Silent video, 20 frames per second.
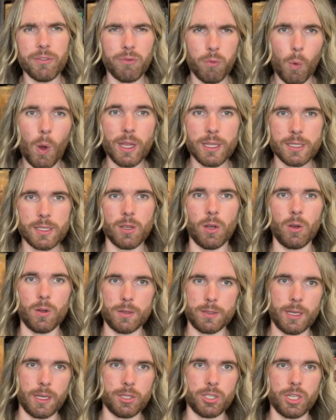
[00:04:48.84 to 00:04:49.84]
of one song,
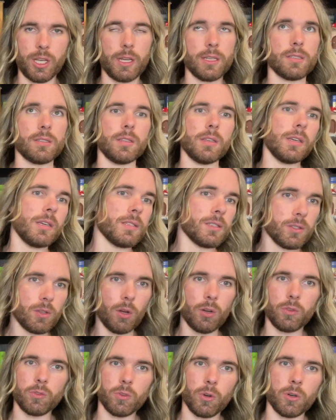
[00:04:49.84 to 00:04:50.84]
such as the
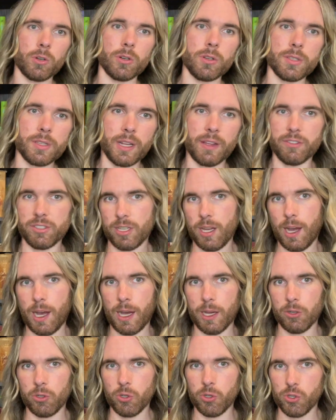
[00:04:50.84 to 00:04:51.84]
Scott Burrows and
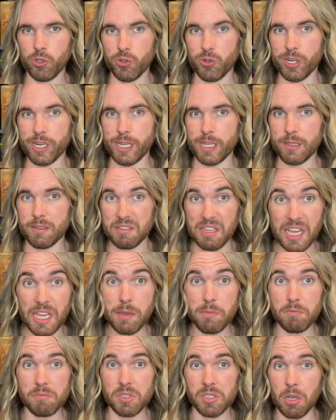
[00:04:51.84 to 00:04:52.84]
Avocado Tree
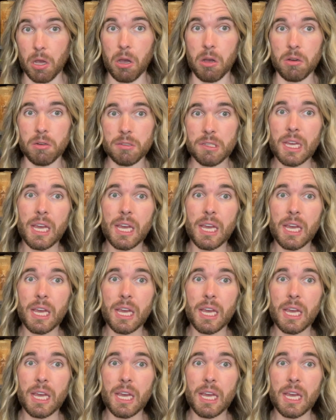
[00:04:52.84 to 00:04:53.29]
theme song,